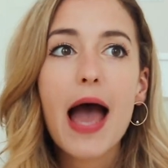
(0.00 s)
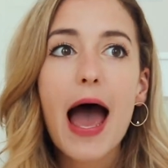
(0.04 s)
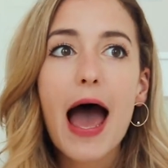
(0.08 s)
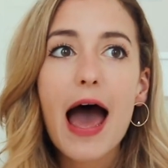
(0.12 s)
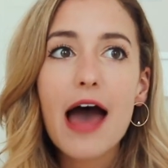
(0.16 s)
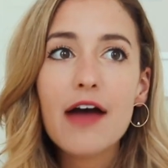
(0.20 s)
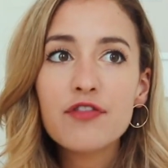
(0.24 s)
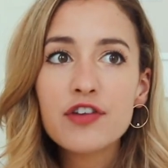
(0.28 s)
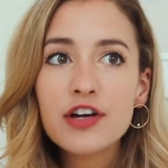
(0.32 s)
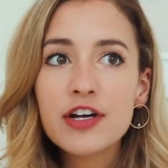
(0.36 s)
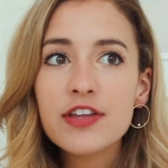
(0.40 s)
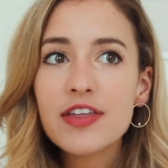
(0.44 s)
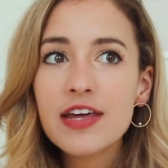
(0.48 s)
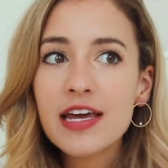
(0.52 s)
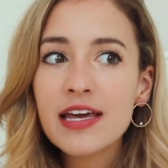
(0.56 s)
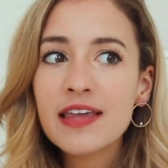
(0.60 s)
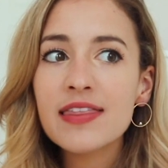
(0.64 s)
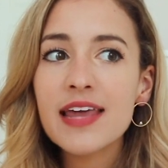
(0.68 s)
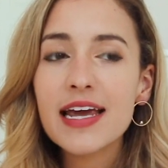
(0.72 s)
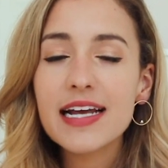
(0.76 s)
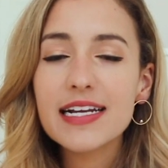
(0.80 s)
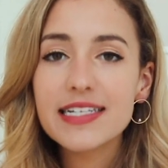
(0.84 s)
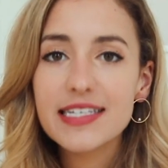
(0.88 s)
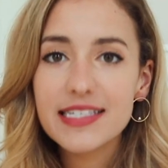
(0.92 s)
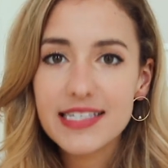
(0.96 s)
Everything
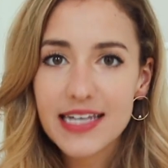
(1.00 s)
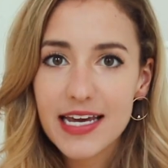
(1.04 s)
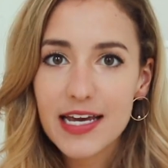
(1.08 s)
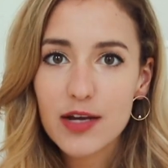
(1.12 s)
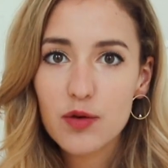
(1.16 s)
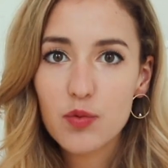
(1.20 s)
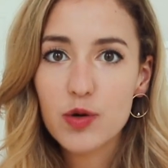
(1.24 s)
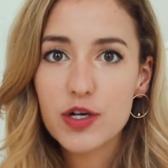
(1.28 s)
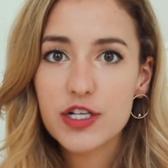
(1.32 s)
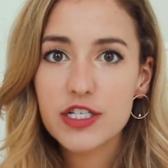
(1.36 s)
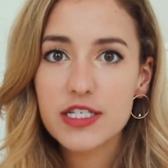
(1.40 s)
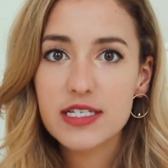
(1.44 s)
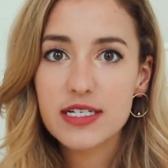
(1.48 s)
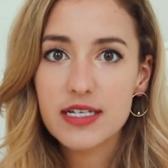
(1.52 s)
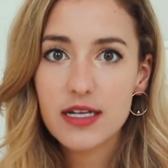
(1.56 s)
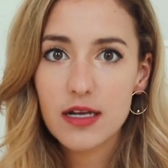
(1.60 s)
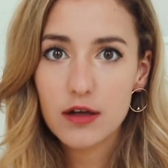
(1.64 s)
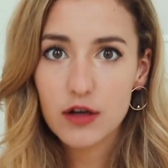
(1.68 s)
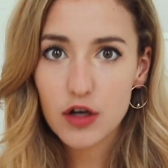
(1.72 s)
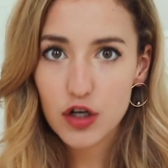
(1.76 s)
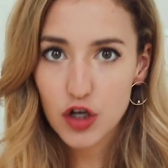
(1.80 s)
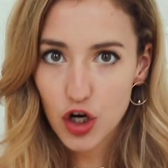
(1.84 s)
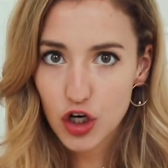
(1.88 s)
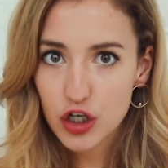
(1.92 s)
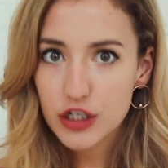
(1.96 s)
they did was
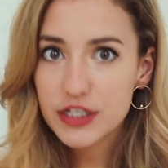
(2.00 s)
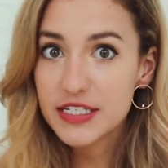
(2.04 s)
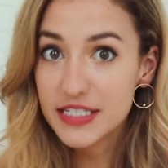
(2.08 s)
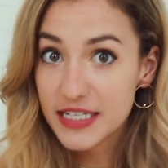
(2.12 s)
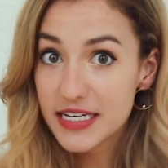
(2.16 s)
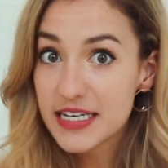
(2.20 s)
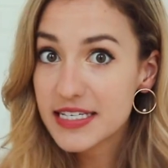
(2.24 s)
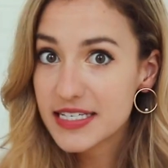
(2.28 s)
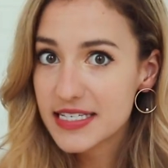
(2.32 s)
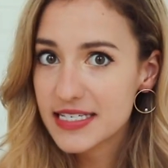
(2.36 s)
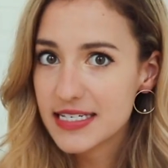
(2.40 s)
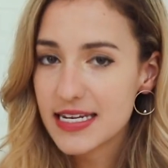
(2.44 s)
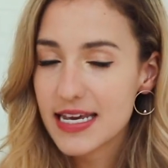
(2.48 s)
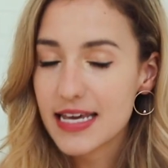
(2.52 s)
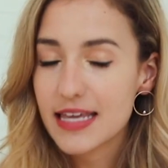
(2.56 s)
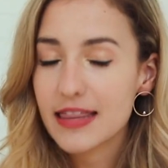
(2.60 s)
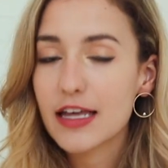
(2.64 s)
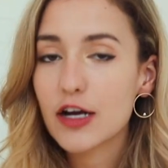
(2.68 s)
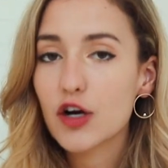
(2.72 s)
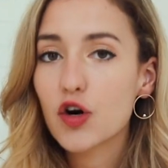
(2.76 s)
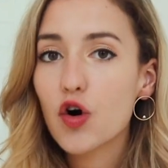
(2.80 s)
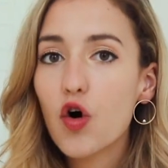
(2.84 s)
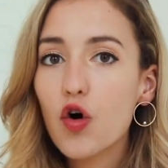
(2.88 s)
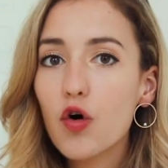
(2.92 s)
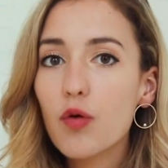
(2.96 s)
Disney.
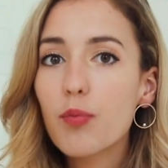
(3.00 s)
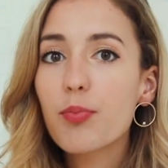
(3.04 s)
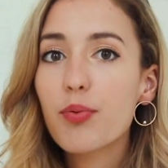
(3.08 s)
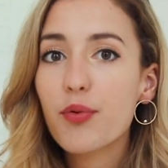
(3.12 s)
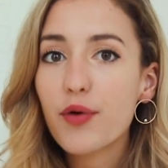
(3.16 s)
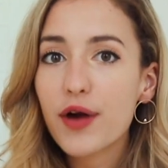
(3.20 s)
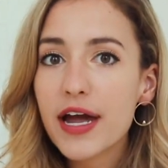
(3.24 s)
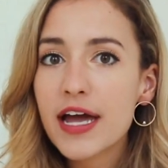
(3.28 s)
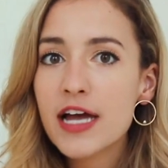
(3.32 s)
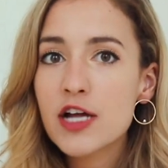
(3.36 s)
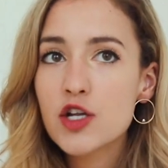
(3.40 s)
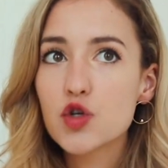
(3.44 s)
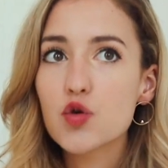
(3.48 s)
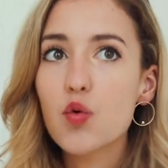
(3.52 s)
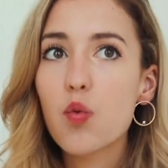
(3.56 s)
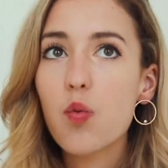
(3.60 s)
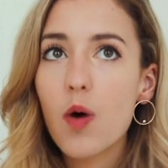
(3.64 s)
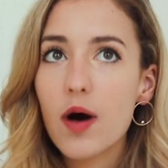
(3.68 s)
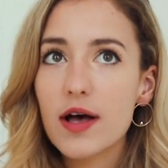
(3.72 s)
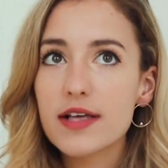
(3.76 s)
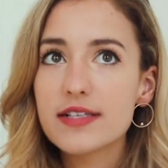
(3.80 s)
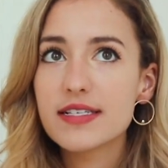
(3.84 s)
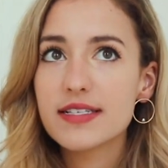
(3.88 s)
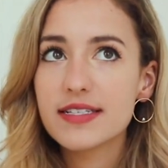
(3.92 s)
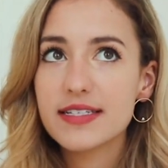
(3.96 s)
Their whole brand
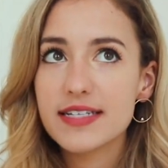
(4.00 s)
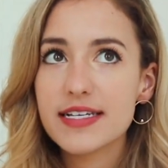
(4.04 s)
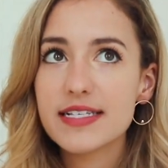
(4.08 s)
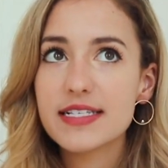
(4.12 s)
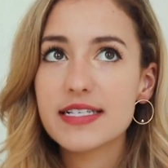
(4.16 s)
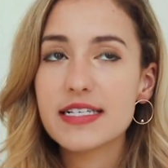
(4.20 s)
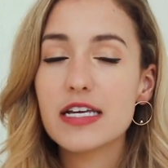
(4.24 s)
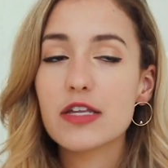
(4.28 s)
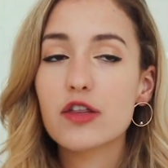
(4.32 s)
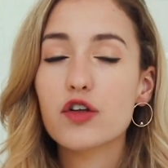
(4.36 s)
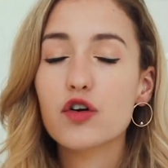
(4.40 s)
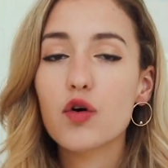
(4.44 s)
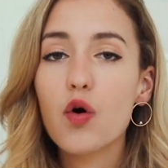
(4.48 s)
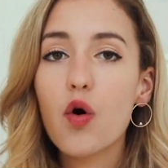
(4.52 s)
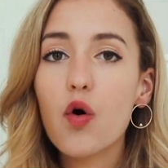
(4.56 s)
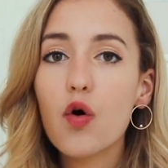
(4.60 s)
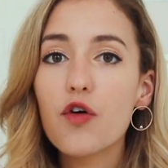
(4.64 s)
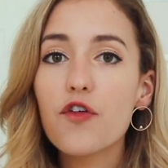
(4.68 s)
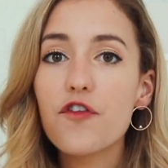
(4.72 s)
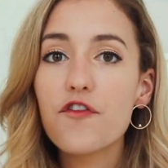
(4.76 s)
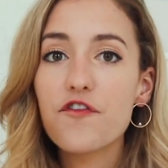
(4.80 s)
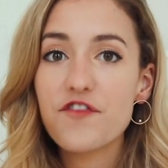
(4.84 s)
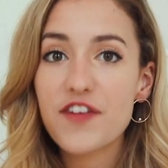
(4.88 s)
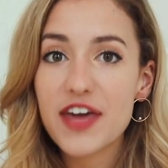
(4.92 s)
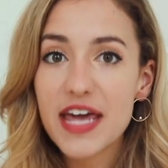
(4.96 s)
was Disney. Their
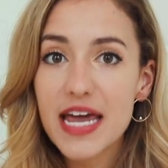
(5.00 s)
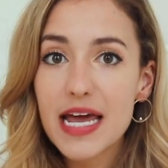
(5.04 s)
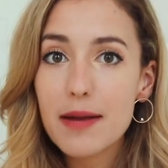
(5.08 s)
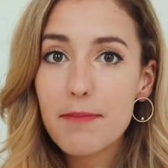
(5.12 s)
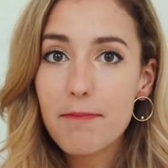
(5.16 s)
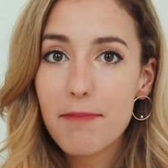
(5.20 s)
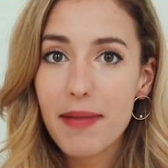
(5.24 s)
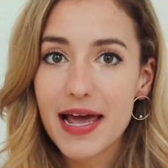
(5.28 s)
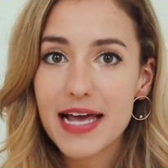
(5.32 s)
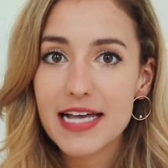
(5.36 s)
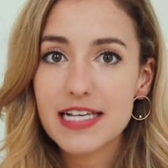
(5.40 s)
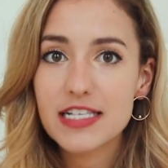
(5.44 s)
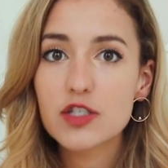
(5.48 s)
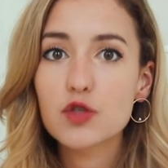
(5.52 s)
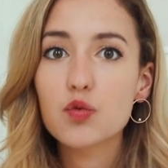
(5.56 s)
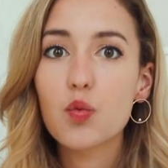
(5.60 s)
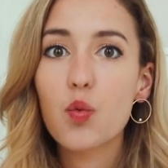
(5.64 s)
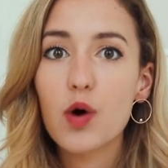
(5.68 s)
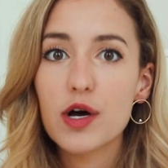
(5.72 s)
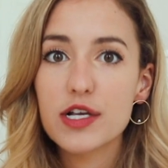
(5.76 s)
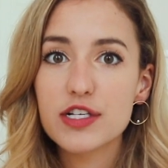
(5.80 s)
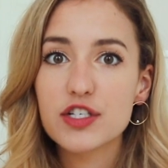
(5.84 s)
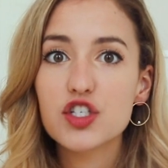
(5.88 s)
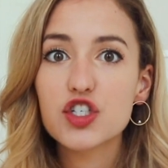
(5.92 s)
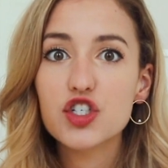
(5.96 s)
whole fan base
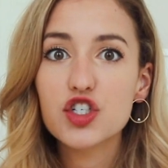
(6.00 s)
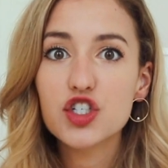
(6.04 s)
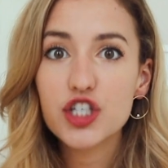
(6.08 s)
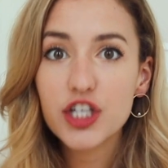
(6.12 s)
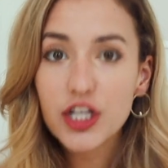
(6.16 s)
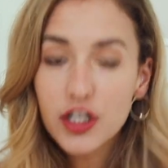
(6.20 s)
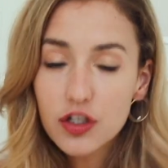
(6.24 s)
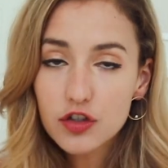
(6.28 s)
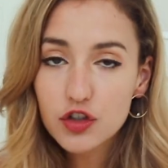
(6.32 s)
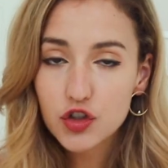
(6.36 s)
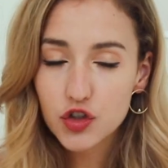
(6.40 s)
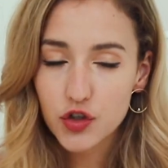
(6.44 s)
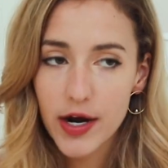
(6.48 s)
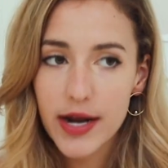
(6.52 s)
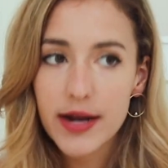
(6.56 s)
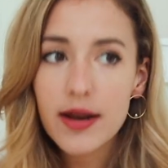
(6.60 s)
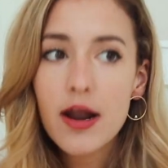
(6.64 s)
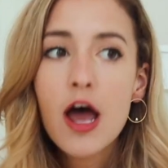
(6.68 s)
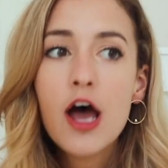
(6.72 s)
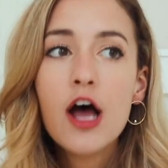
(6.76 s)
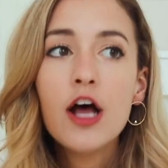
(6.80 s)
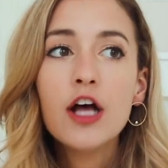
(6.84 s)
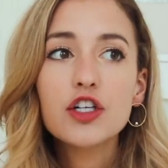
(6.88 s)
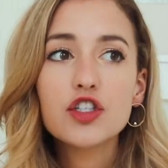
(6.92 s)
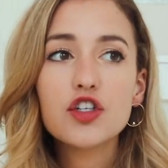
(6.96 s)
was children.
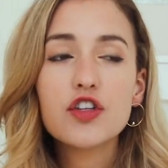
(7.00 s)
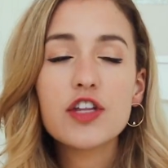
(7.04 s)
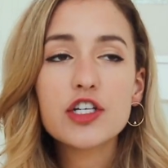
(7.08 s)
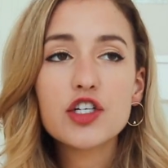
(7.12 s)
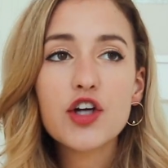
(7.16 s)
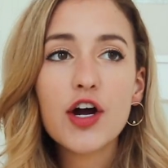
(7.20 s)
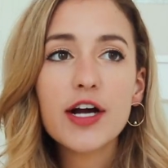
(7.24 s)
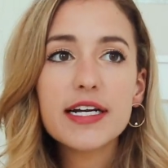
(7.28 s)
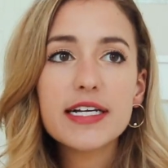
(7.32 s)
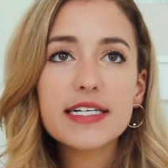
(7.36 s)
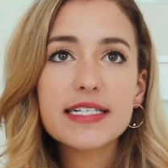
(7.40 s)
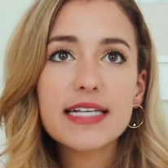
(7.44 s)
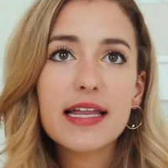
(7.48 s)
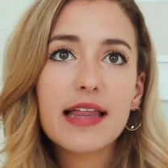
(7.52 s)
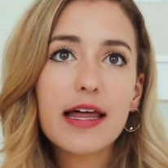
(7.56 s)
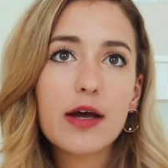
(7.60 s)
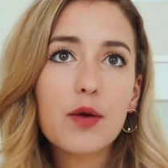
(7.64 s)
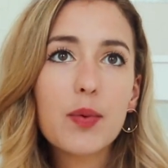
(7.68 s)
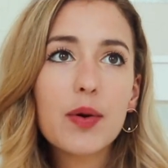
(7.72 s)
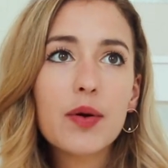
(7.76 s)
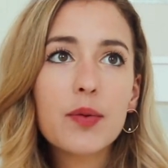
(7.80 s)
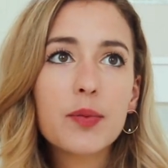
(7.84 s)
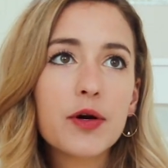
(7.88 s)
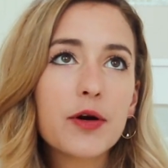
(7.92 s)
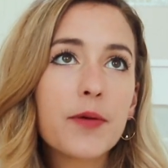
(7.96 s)
So they tried to say
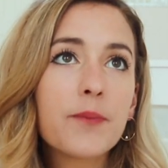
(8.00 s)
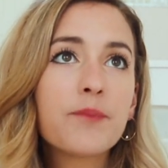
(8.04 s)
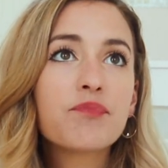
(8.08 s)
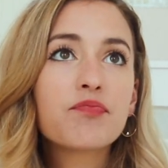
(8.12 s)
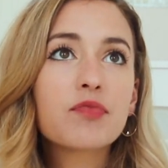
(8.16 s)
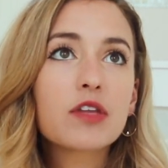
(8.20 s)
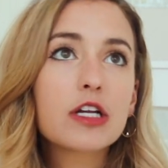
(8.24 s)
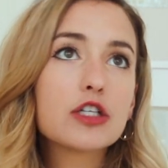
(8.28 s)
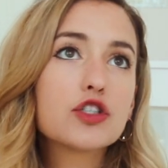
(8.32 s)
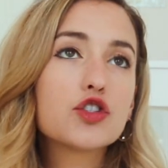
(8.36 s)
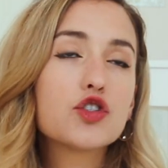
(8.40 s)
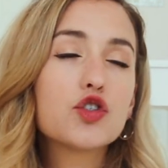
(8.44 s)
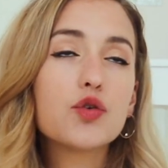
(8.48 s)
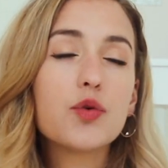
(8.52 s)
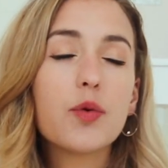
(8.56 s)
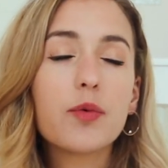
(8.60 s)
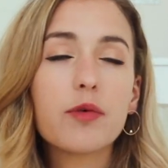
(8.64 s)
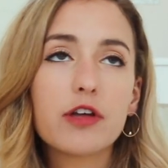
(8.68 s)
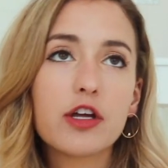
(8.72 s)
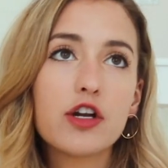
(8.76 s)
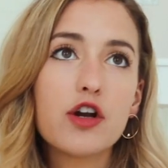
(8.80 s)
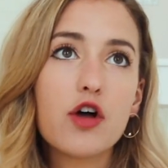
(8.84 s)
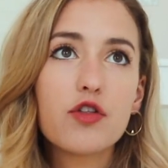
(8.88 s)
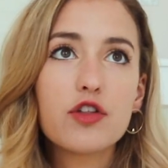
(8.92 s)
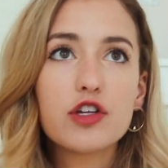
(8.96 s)
like
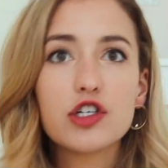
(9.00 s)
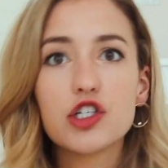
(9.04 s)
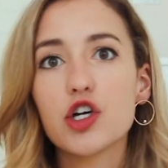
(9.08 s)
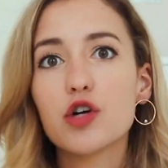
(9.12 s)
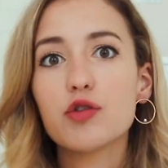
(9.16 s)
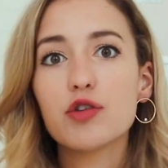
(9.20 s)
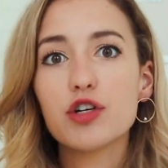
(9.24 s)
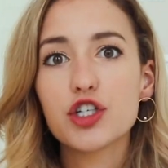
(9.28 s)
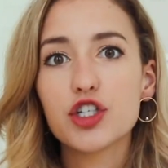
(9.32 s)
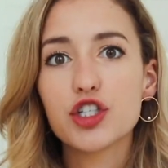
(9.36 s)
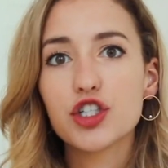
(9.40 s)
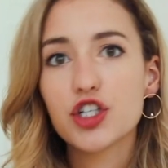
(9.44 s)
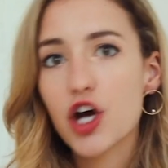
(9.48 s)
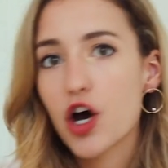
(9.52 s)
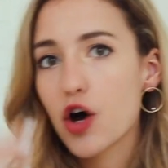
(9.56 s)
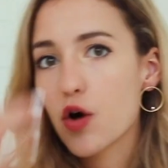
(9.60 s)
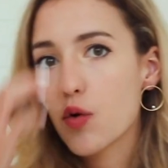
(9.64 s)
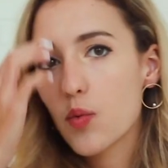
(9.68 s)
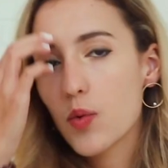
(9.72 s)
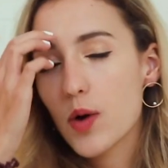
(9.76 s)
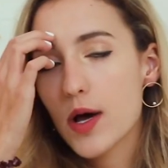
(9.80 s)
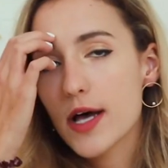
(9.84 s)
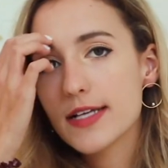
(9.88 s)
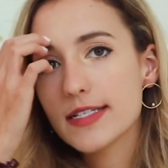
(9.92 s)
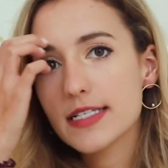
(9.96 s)
the Jonas
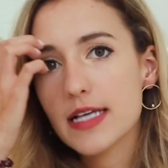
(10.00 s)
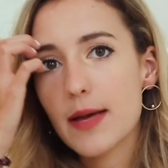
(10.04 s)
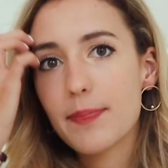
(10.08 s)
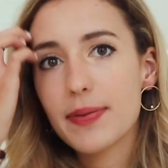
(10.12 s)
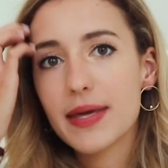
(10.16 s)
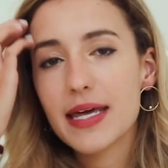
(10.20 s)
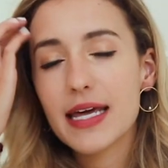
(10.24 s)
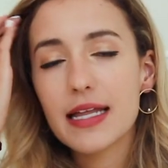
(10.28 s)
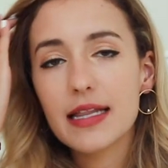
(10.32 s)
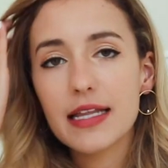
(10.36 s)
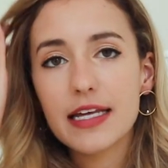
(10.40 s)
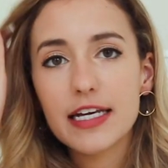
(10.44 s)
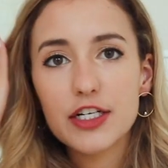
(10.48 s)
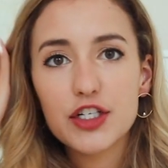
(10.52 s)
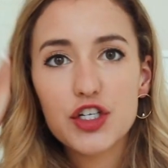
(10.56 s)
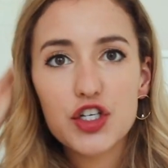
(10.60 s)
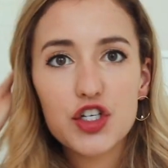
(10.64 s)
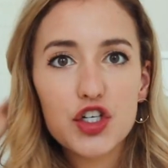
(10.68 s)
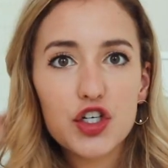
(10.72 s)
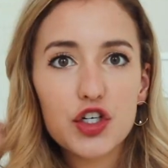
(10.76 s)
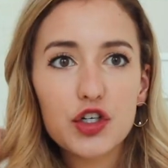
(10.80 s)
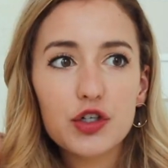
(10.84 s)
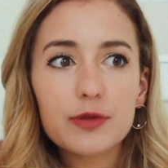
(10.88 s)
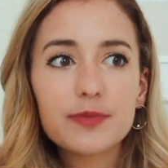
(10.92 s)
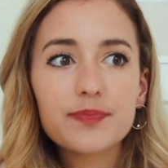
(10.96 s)
show was appealing
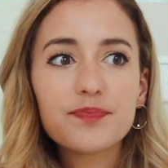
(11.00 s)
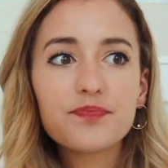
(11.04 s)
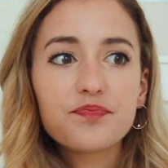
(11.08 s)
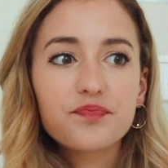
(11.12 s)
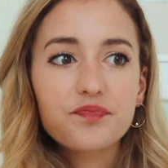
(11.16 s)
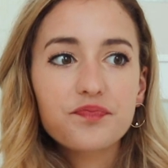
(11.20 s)
to